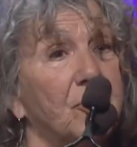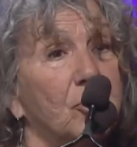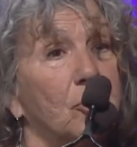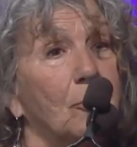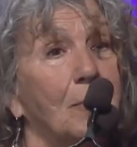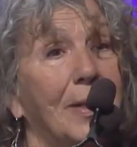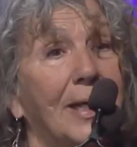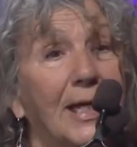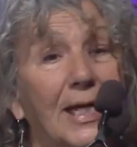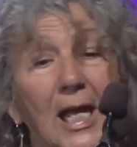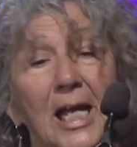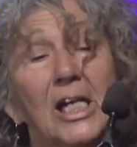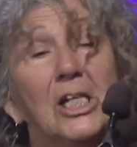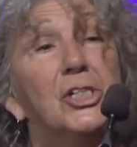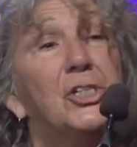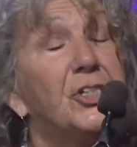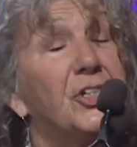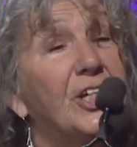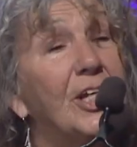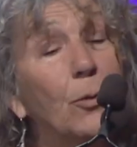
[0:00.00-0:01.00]
to me.
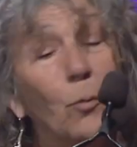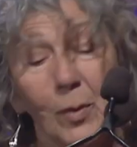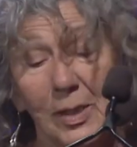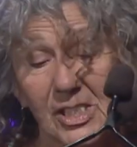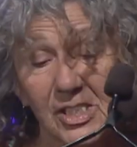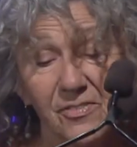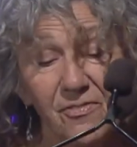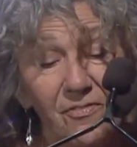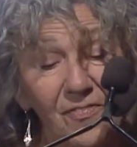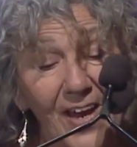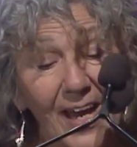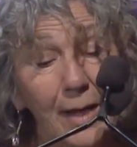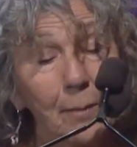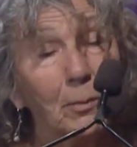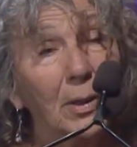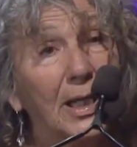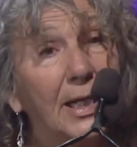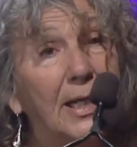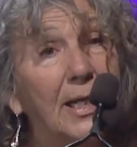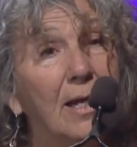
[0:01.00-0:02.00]
She was
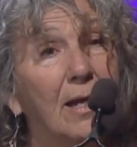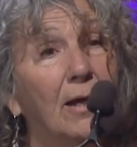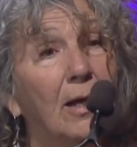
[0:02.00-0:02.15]
family.